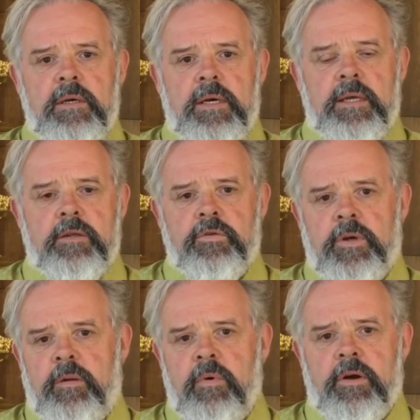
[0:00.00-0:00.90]
And the
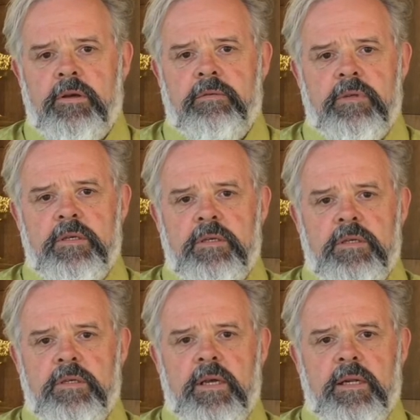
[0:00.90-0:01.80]
trademark of this
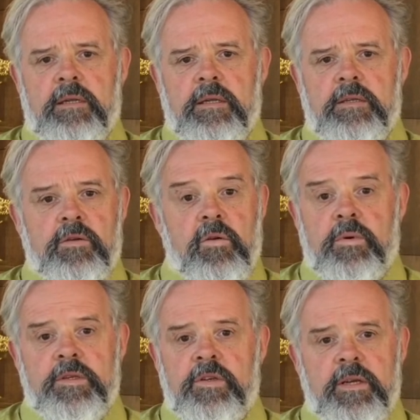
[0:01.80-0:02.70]
is that it's
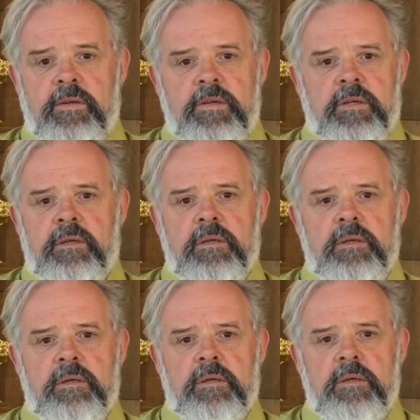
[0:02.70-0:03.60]
always changing.
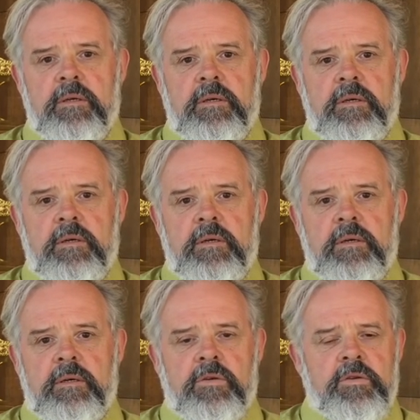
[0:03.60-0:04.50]

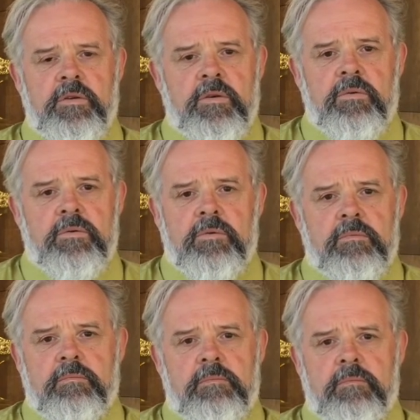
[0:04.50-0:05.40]
There's no
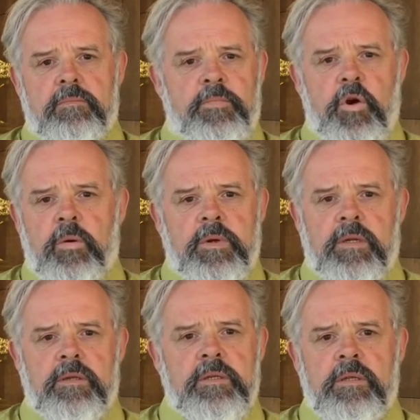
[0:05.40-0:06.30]

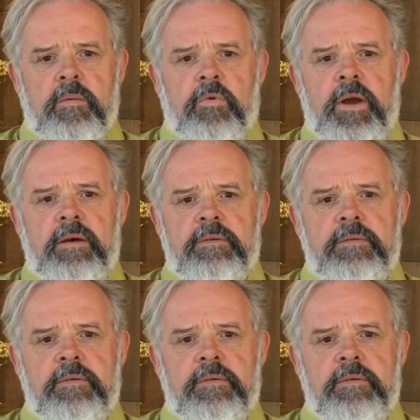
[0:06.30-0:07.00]
permanence in the breath.